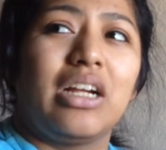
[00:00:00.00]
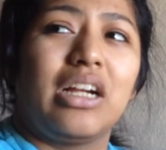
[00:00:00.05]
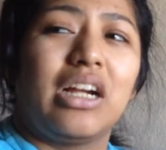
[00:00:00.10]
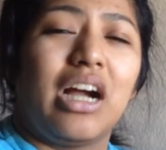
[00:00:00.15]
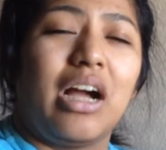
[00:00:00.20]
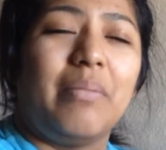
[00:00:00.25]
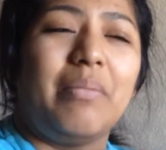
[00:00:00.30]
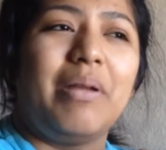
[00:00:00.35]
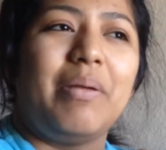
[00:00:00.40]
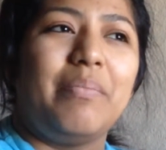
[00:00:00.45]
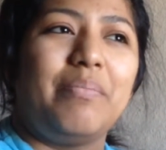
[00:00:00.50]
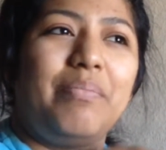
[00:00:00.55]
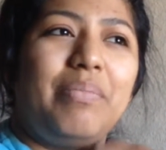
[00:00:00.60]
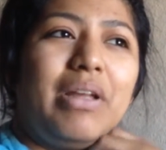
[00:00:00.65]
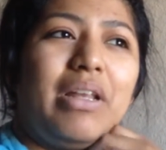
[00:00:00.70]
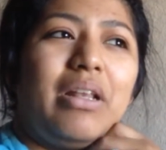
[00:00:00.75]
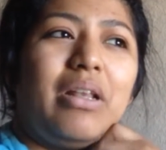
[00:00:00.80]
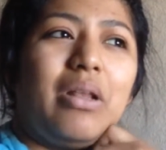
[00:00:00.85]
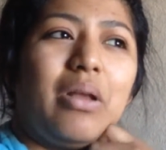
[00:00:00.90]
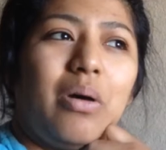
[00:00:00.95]
comment
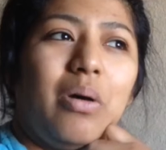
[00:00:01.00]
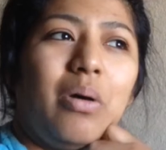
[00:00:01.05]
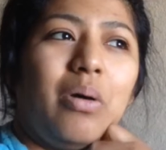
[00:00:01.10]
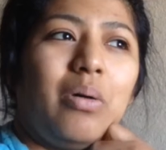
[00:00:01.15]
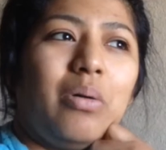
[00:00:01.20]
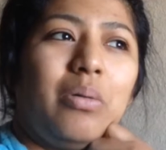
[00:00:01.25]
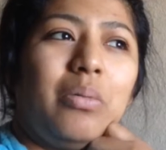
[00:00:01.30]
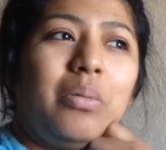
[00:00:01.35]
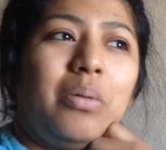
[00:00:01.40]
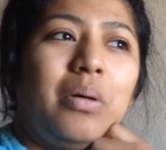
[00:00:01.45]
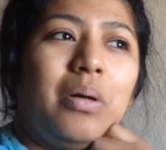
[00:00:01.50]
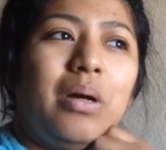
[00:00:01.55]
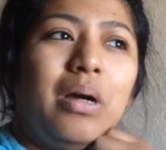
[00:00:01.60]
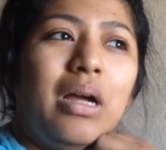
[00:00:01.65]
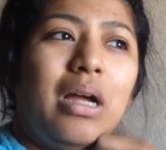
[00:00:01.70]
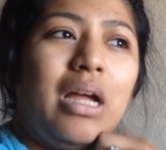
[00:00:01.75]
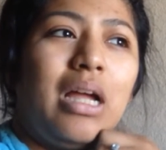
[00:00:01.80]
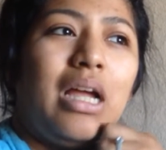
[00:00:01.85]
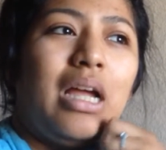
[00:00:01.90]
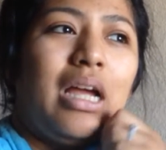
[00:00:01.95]
below,
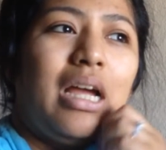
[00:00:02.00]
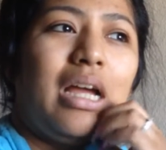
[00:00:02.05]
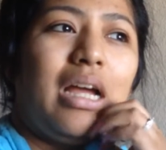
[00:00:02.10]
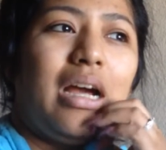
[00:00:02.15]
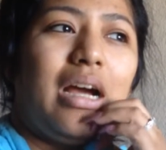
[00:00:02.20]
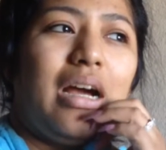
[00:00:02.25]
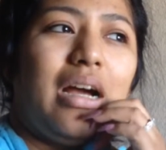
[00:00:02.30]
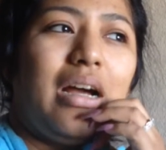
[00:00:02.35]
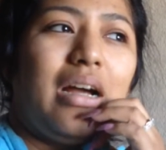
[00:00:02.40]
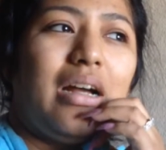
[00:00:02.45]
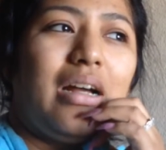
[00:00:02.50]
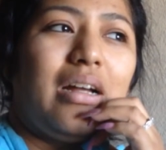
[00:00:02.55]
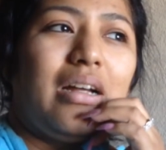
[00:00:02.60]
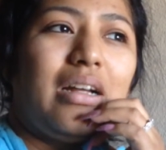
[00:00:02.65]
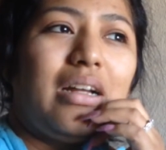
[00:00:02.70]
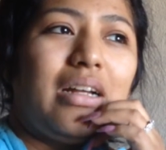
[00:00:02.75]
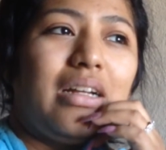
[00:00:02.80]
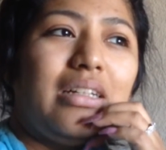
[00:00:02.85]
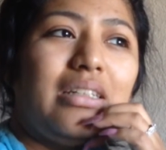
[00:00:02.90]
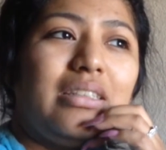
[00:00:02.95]

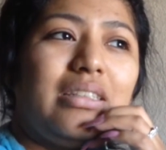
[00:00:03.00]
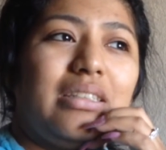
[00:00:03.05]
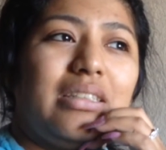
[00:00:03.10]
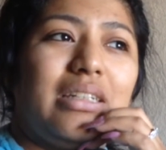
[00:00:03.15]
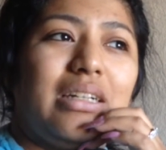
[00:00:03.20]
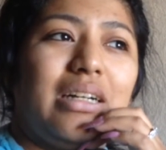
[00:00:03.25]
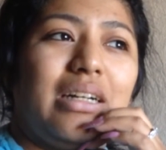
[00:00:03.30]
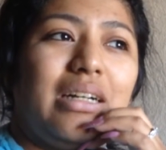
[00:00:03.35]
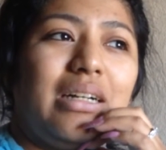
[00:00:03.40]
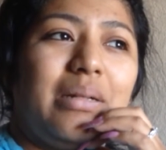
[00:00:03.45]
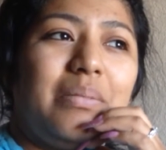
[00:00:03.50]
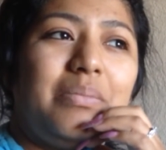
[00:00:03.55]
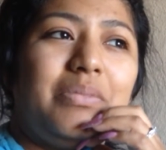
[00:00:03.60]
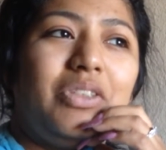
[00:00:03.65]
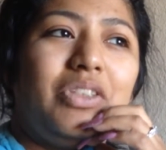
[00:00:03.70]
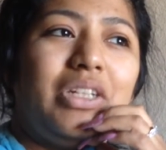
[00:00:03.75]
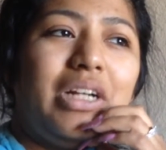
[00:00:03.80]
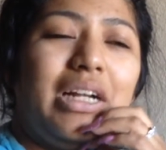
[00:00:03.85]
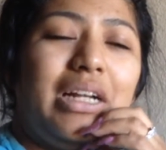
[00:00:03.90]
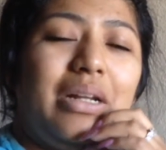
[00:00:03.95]
because I'm
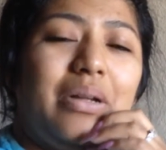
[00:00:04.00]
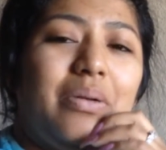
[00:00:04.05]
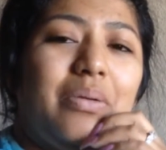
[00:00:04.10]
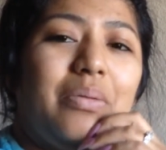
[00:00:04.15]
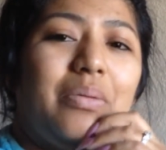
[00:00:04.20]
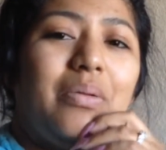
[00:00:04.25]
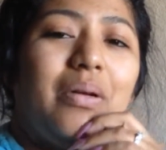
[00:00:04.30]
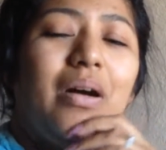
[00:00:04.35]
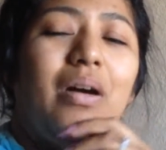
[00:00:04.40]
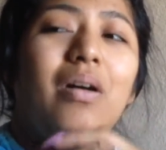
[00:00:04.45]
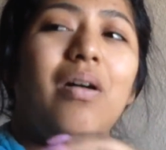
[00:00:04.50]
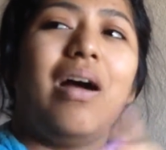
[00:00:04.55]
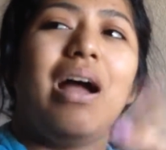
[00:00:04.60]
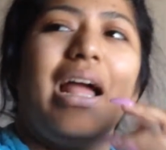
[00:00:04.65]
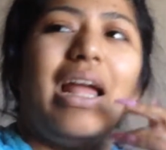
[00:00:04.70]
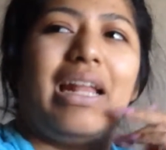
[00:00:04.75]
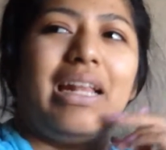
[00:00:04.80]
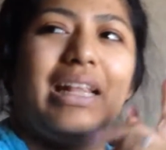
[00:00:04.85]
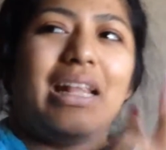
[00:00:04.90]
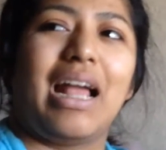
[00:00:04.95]
trying to,
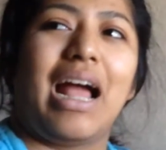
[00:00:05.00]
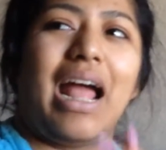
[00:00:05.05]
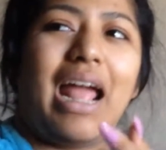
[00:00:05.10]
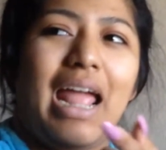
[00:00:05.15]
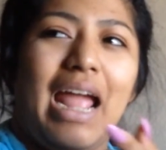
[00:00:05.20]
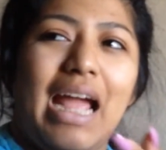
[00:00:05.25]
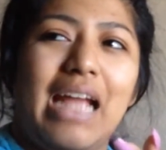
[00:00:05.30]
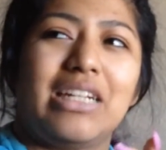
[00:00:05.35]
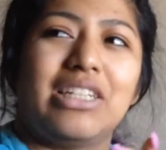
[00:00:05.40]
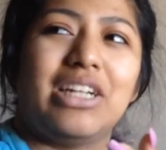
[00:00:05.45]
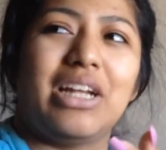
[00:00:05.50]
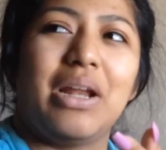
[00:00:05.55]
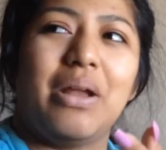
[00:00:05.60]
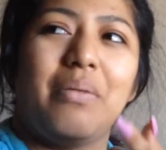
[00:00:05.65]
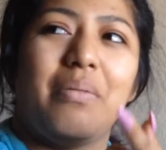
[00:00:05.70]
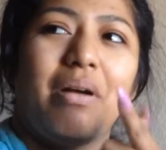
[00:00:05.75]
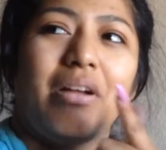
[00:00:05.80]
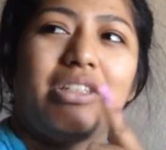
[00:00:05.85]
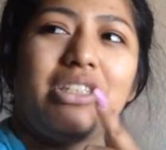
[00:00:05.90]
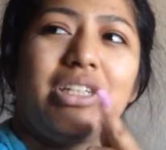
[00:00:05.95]
I actually
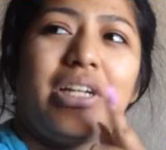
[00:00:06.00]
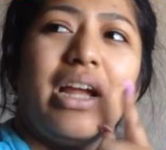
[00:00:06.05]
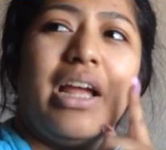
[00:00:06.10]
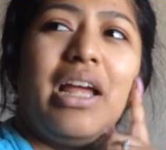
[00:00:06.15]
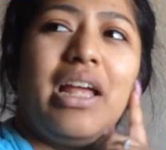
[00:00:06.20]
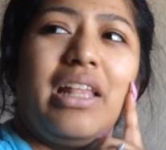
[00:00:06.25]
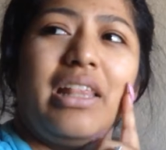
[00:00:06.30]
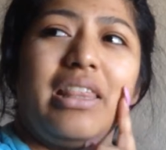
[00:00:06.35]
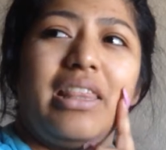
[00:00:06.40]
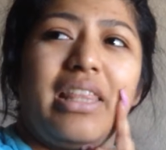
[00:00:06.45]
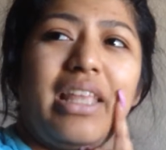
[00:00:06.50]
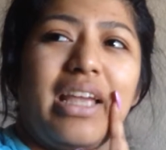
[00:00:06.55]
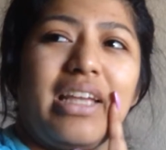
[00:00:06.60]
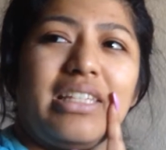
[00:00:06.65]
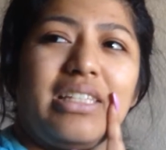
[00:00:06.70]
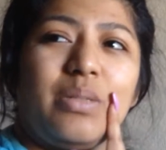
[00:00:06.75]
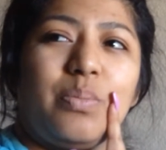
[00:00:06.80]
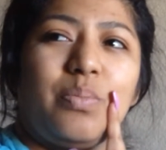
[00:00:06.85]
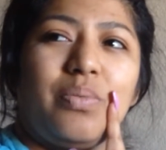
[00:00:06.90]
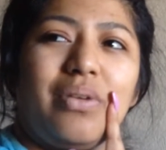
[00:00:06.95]
watched
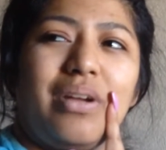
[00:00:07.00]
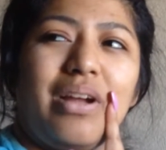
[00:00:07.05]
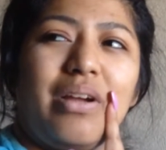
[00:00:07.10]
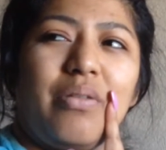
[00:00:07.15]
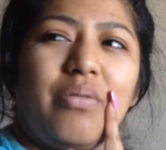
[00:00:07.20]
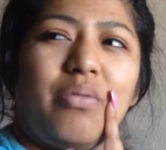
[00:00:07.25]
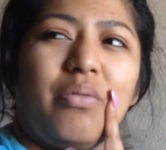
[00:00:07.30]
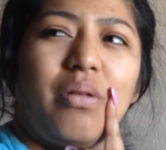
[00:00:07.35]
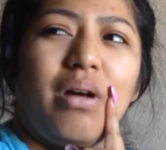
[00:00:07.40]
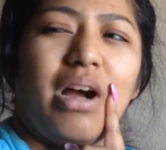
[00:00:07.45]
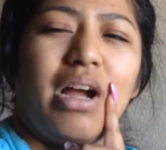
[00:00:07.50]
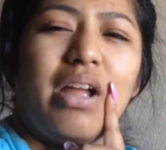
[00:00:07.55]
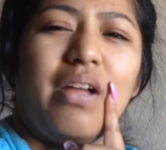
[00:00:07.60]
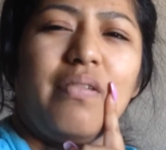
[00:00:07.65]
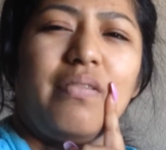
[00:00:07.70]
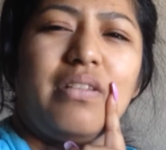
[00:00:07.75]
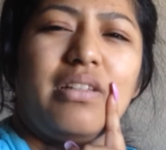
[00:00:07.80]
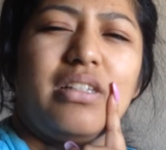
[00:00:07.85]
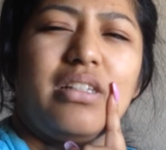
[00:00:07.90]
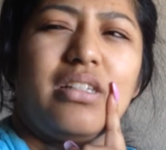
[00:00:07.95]
Desperate
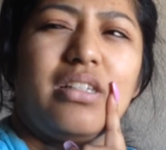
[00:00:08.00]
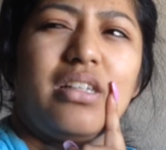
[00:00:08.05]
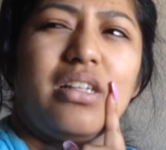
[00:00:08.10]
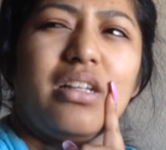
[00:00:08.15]
Wives.